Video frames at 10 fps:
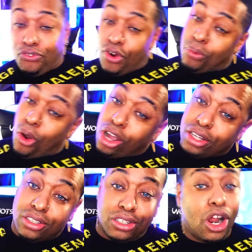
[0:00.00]
for a
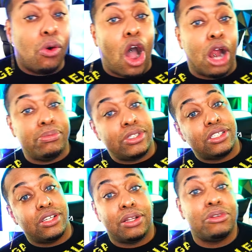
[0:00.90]
walk. No
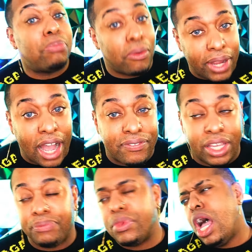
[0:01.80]
arms, but we got feet.